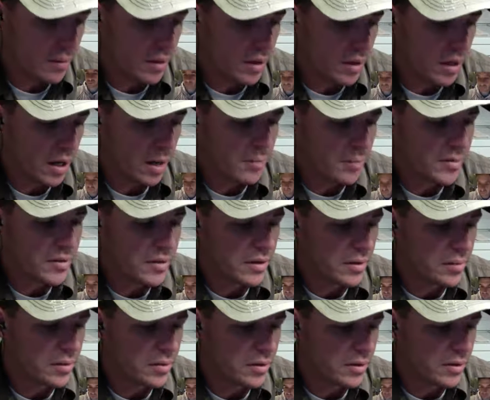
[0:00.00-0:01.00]
hops they
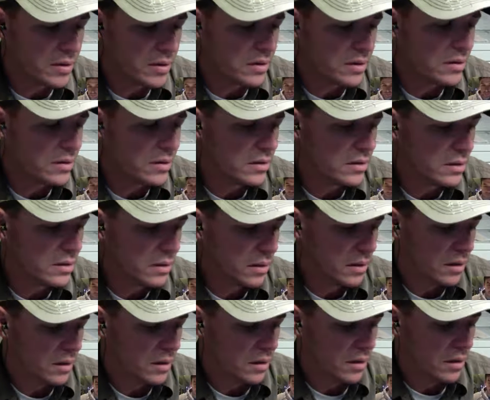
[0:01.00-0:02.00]
put in this.
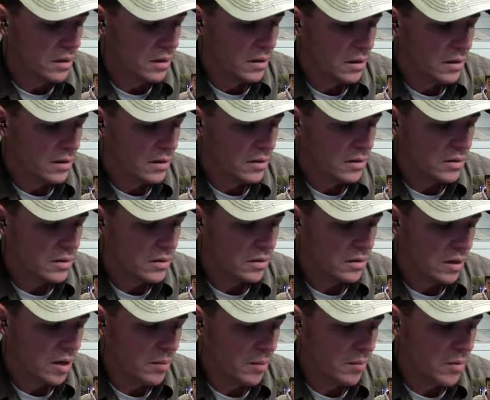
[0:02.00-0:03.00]
So
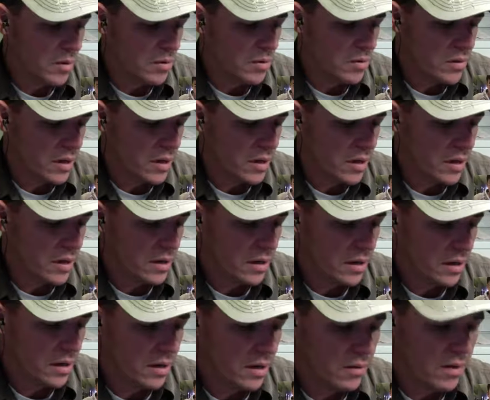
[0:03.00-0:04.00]
I'm going to go ahead
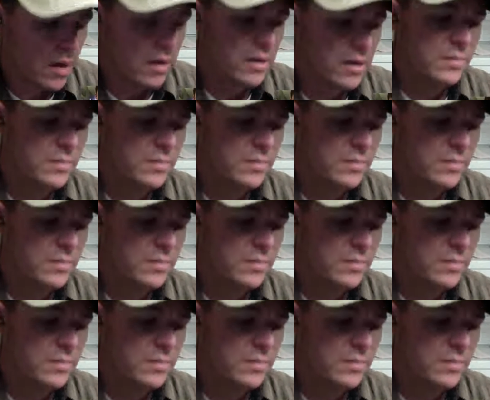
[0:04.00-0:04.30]
and crack it.